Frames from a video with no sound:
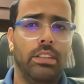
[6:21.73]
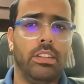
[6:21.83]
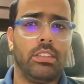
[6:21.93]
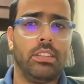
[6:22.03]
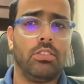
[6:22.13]

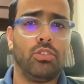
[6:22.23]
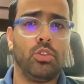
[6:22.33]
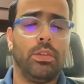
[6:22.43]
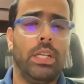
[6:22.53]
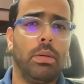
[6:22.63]
this is so
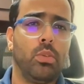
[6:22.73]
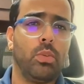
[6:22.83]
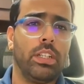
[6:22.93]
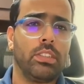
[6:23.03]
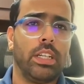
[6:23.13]
you will able to
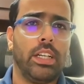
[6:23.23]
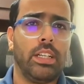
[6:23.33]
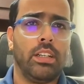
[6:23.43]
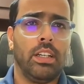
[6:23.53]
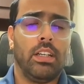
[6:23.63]

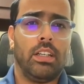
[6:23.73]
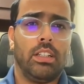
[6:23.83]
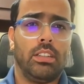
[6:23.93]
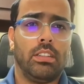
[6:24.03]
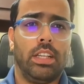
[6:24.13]
understand
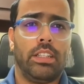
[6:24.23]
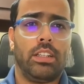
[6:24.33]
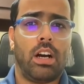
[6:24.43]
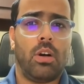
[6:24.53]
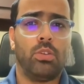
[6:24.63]
like
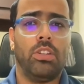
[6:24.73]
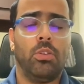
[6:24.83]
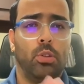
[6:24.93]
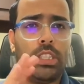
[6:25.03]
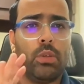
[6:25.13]
how the
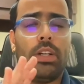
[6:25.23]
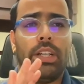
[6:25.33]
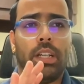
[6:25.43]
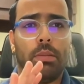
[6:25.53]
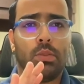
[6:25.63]
NoSQL
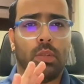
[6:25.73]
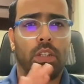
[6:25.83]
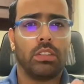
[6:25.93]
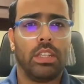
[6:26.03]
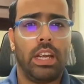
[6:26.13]
database
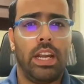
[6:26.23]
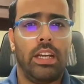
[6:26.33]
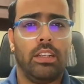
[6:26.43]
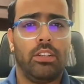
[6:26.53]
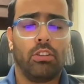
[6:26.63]
works,
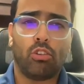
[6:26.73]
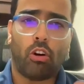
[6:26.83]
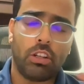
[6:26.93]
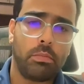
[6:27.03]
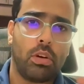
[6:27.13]
and your
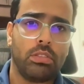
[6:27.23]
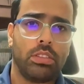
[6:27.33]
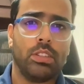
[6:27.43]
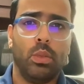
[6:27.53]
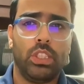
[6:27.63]
thought
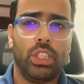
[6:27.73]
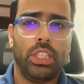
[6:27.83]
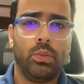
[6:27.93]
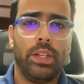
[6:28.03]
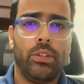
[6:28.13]
process will
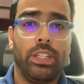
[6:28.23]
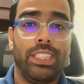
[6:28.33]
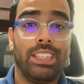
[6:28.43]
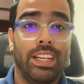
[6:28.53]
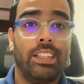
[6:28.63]
change when you are
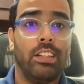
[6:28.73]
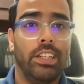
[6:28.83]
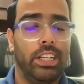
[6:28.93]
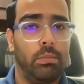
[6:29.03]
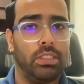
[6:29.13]
designing the
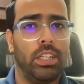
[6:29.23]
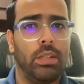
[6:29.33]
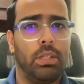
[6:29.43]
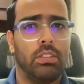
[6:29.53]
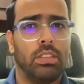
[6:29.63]
database, right?
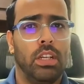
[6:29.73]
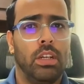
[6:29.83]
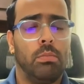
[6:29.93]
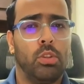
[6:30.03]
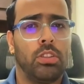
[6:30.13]
Because
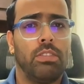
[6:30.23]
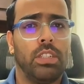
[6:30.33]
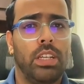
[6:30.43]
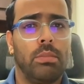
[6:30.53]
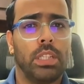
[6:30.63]
most of the
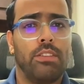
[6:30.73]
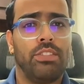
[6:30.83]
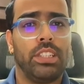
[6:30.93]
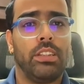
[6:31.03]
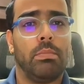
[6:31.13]
times I have
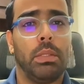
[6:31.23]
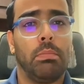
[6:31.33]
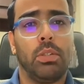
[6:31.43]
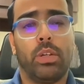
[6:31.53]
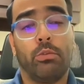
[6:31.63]
seen the
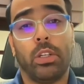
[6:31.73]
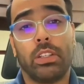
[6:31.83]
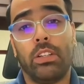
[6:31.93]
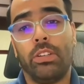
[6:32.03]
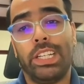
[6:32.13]
people who are
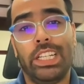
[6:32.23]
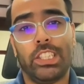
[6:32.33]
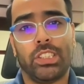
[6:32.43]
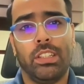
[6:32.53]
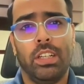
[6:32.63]
working on
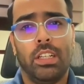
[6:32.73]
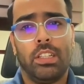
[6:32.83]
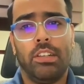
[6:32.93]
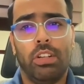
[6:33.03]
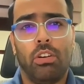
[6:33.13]
relational,
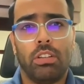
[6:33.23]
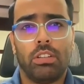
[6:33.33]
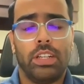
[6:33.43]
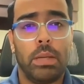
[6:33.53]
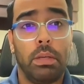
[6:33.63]
they will not
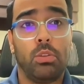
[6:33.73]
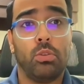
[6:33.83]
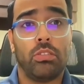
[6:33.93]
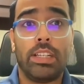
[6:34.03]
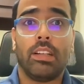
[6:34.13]
able
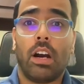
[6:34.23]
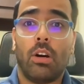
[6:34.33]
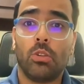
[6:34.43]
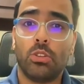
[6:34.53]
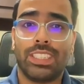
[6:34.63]
to think
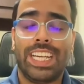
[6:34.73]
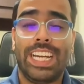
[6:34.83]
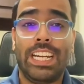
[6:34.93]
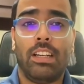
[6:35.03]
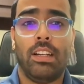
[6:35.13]
how to
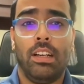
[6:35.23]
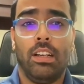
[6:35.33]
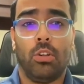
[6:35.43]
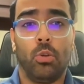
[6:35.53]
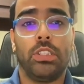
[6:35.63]
scale
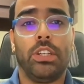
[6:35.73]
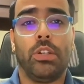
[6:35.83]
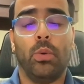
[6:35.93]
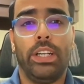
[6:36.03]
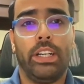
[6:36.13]

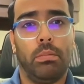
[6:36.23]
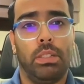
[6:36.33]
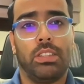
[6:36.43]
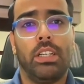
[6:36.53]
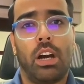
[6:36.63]
NoSQL
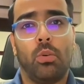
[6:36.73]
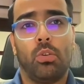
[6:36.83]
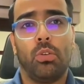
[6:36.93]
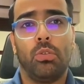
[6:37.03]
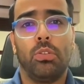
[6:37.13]
database, right? How
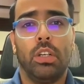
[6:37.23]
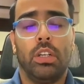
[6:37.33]
to